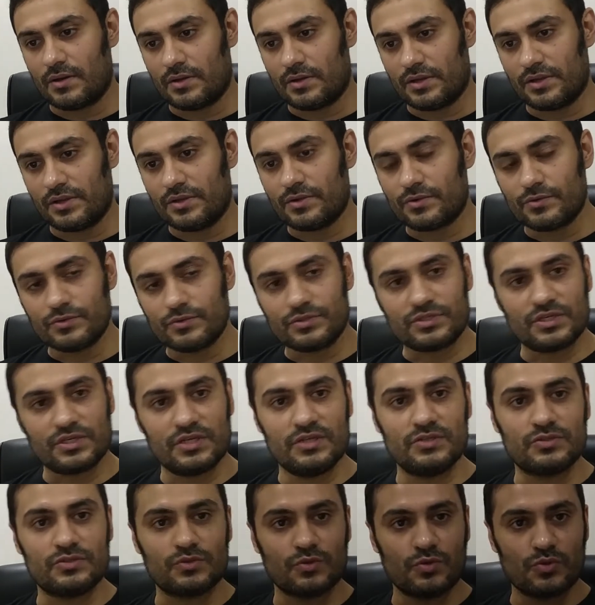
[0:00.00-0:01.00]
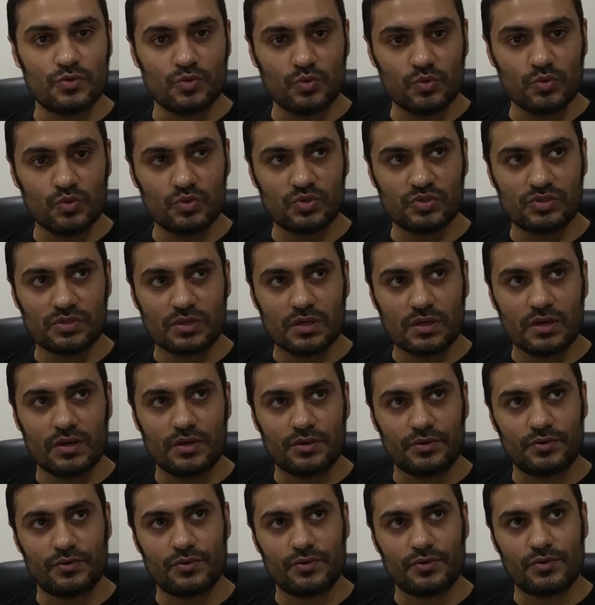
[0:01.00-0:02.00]
a routine to lose
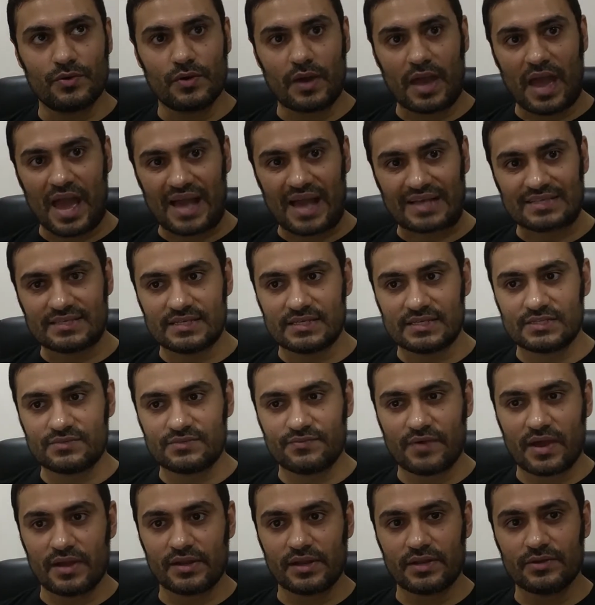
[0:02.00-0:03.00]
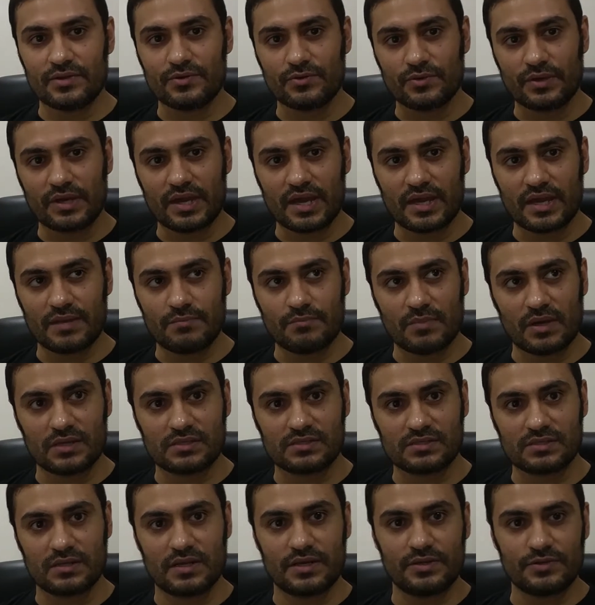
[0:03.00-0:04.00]
excess fat and to gain
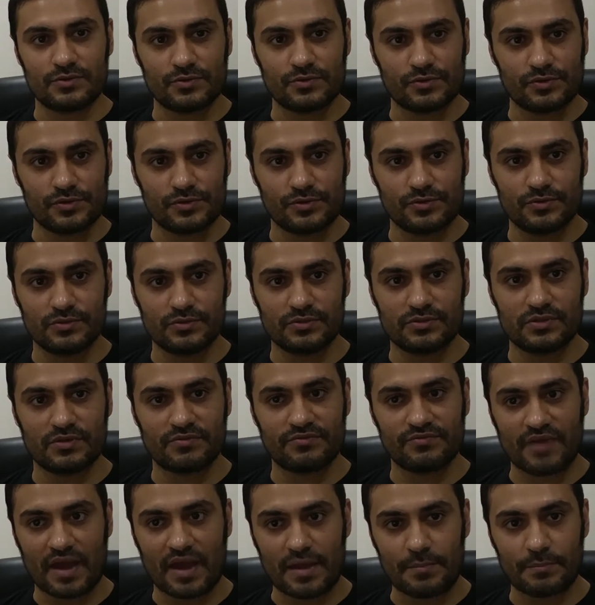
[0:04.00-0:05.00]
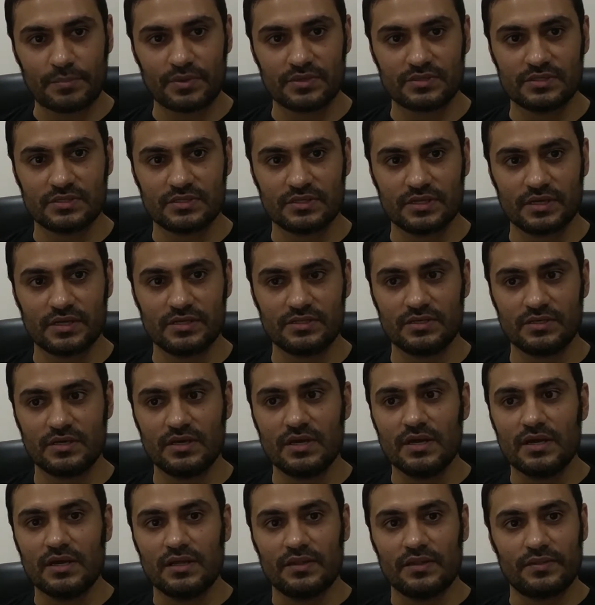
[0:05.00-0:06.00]
muscle and to reduce the fat percentage,
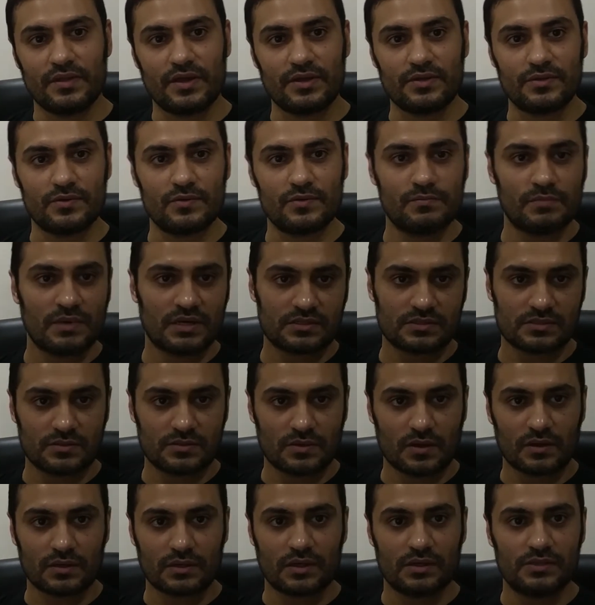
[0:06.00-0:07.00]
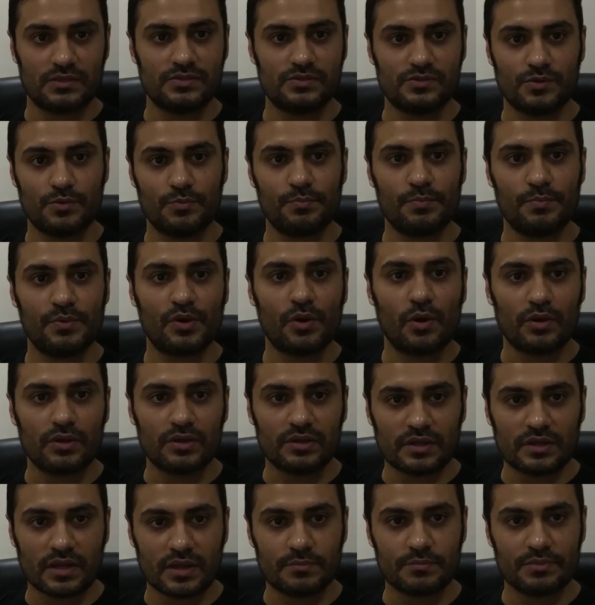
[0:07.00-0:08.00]
then you must not consume
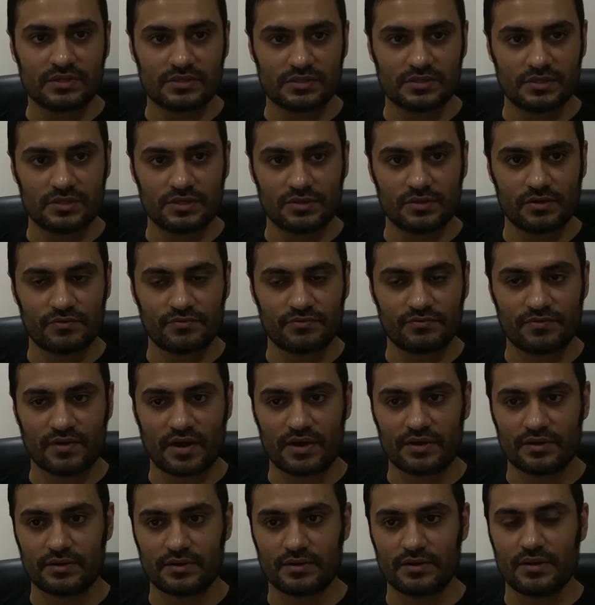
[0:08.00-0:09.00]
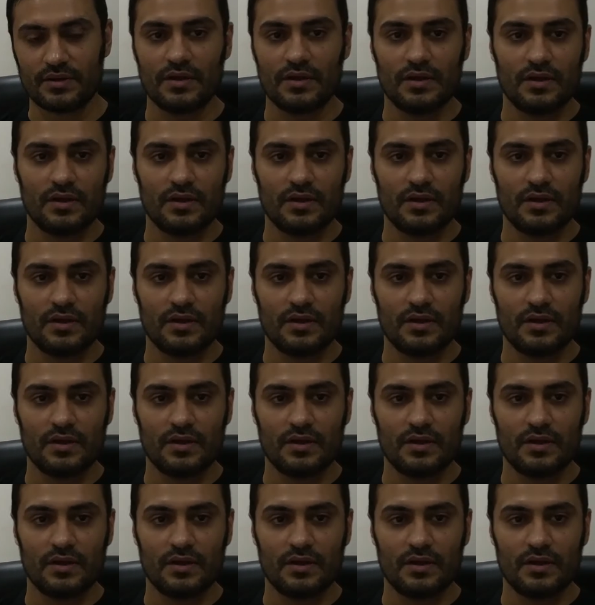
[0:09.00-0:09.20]
beyond 10% of fat.